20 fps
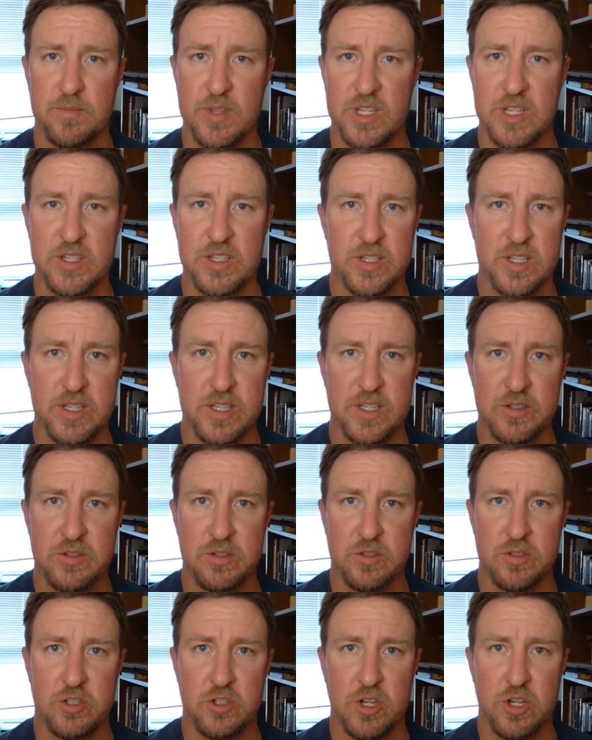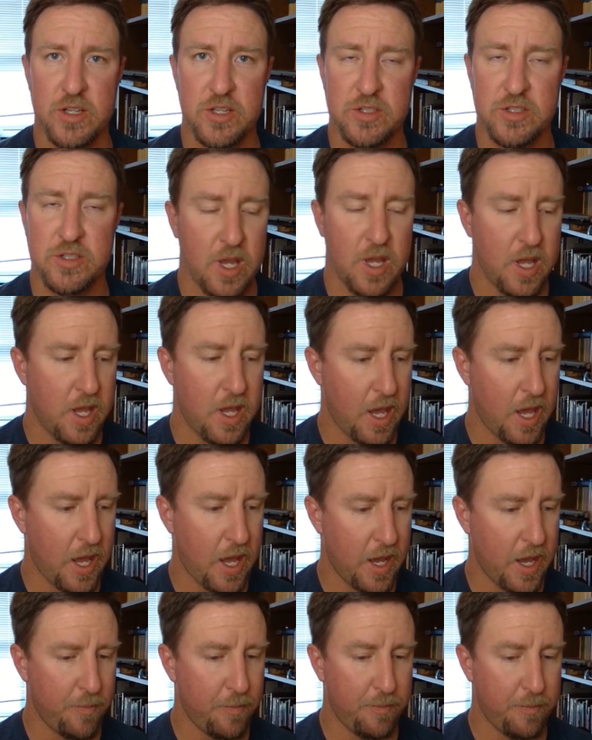This is just
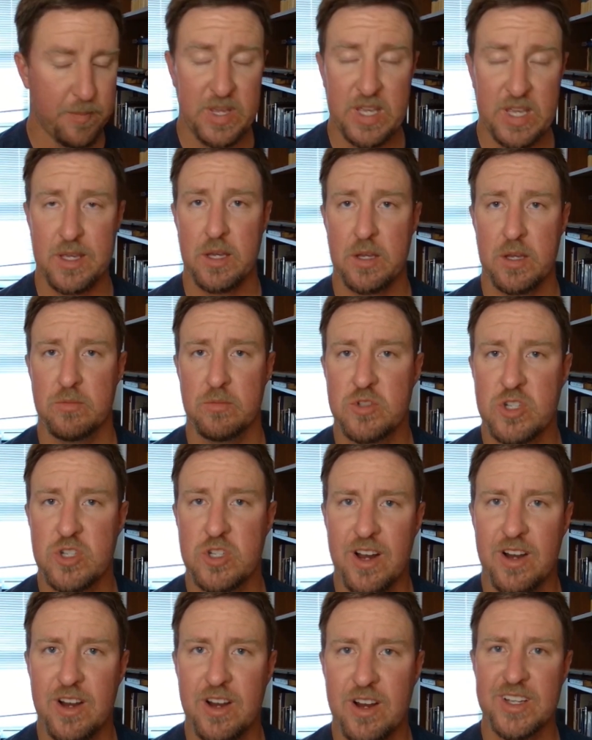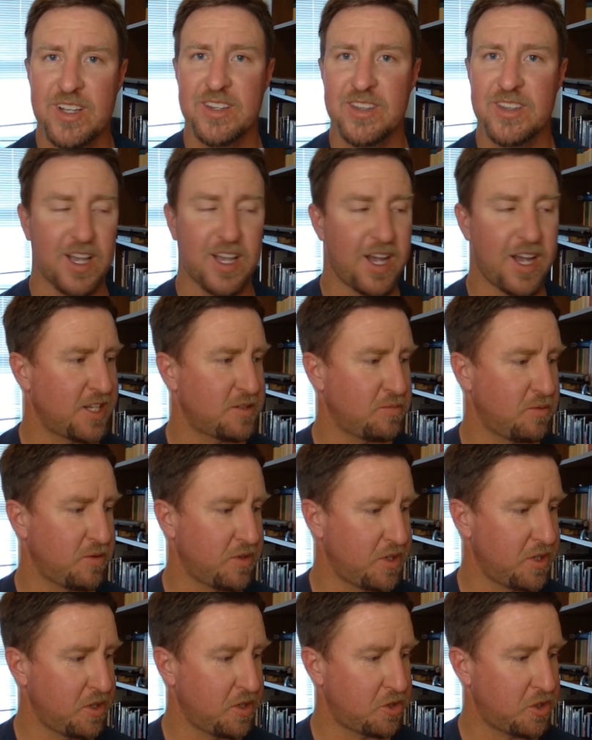me sharing the gospel,
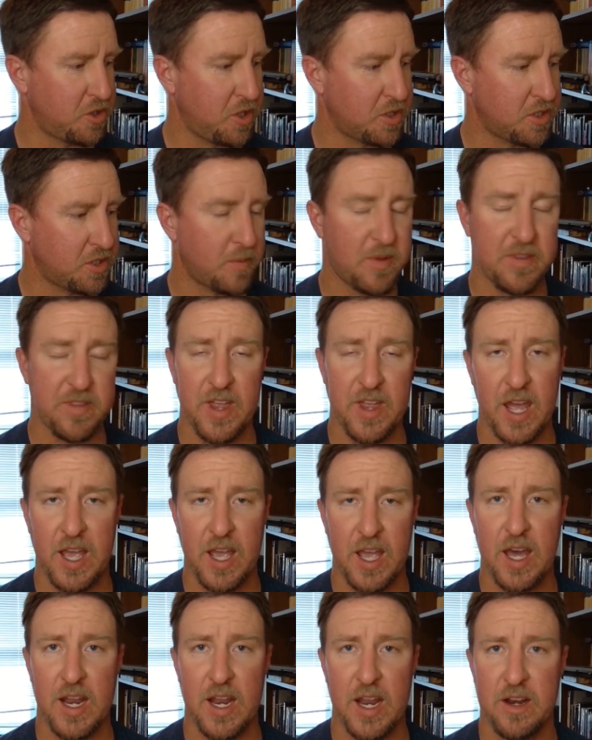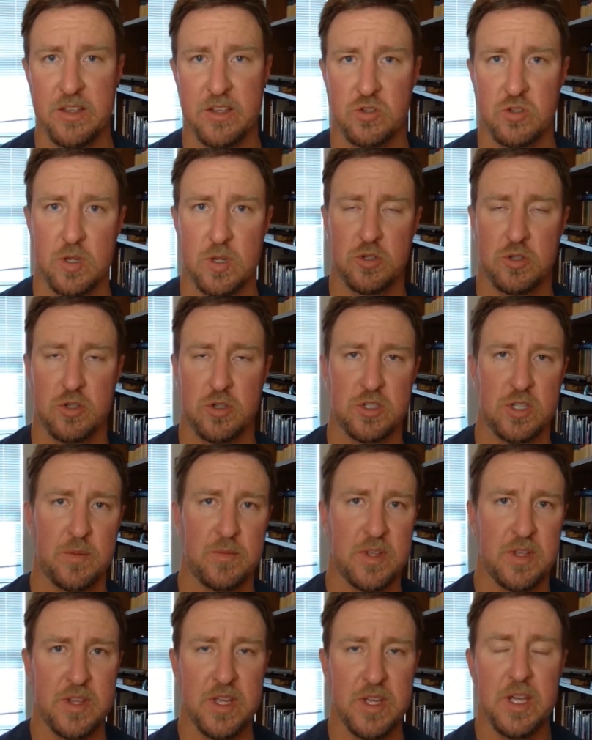you know, sharing something that I got out of the scripture,
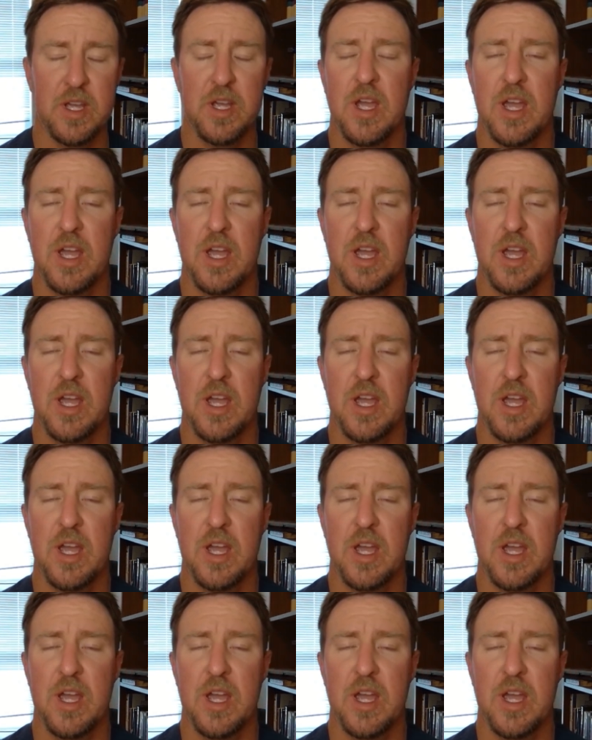something that